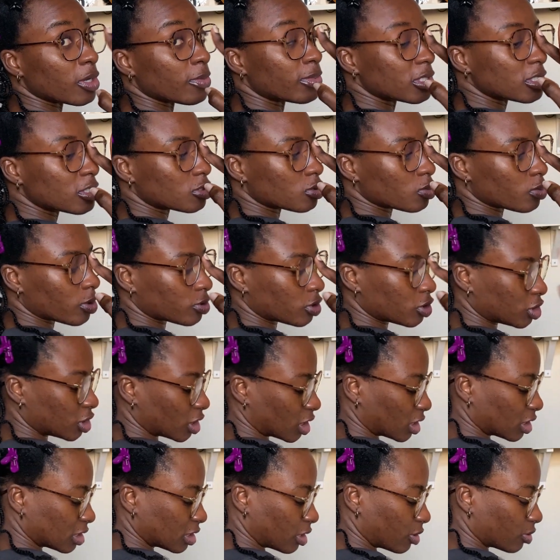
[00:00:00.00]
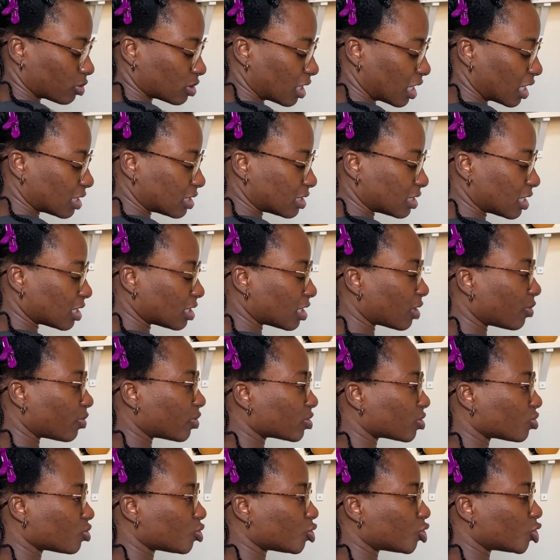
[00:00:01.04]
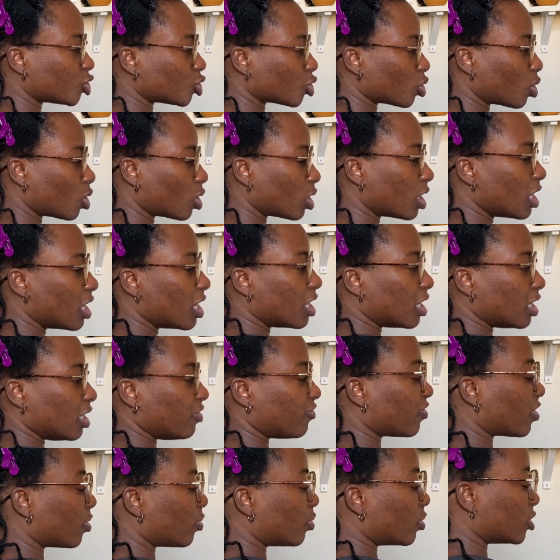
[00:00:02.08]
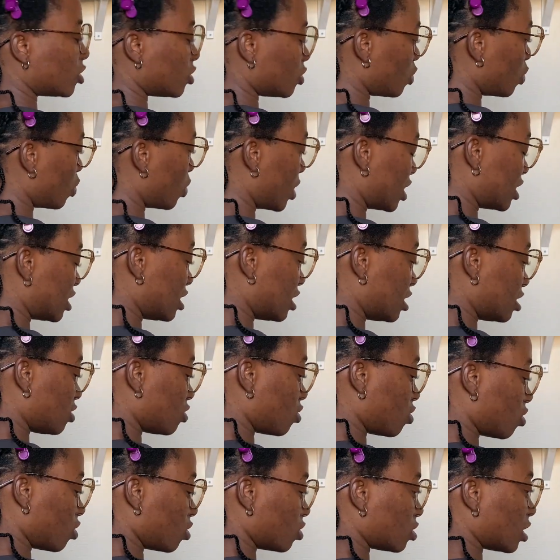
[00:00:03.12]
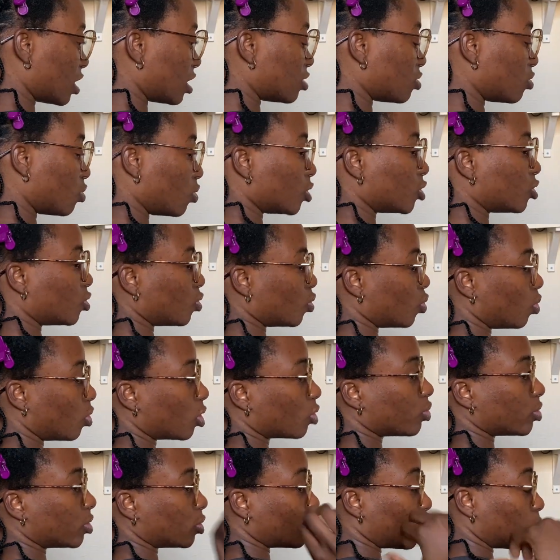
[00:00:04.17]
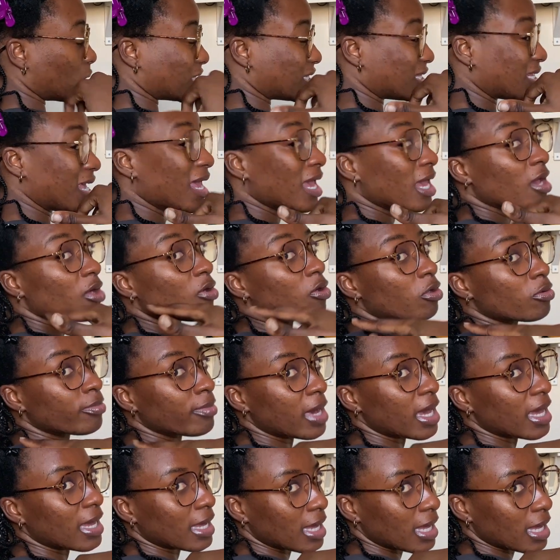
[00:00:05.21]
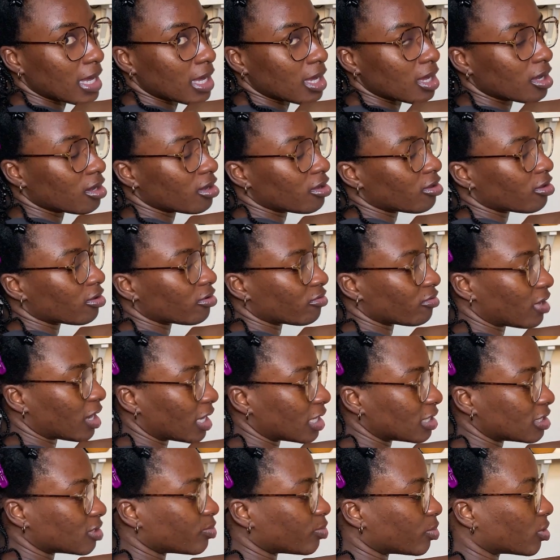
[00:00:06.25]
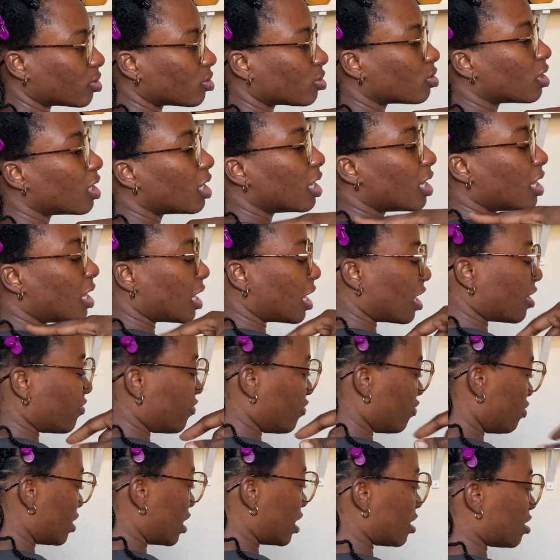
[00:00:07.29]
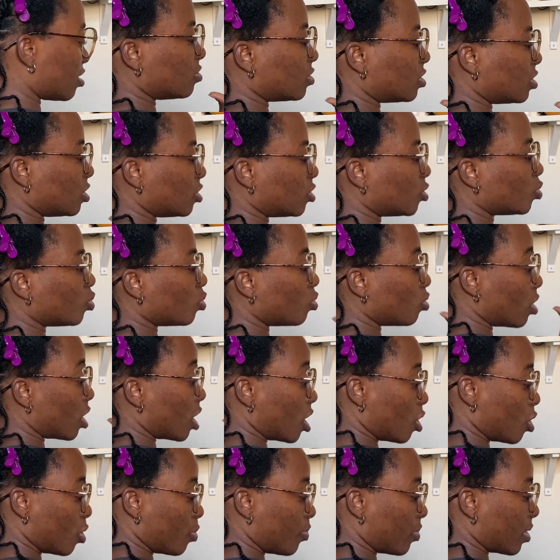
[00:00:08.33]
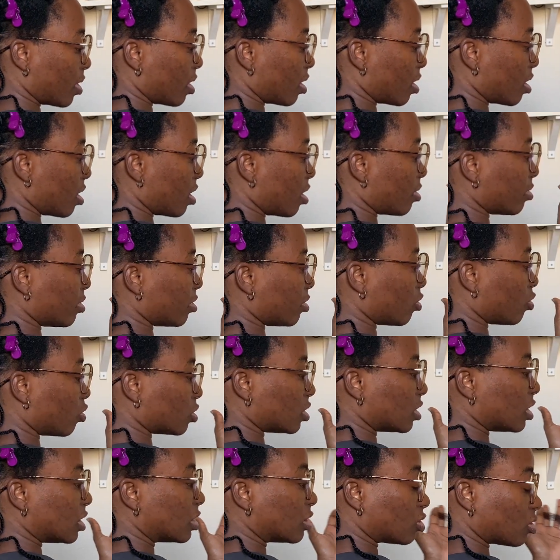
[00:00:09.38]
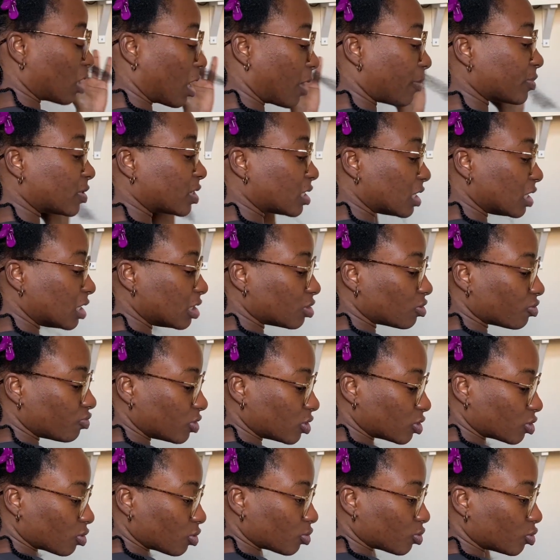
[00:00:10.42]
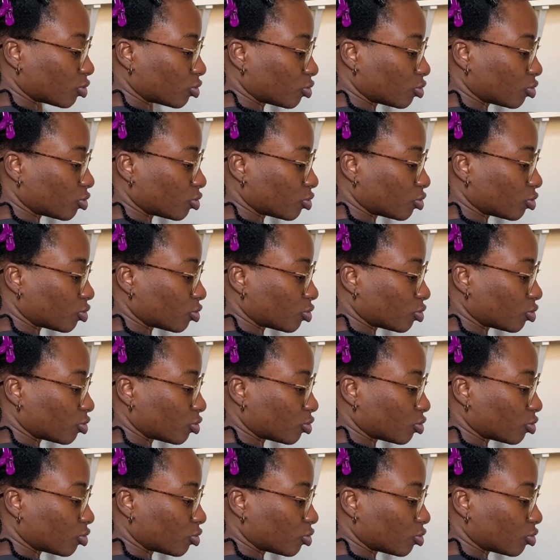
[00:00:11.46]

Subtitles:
Please do well to check it out. I said I wasn't sure if I want to wet it because I don't want to work with wet hair on my hair, right? But I feel like this will help because I'm seeing the results.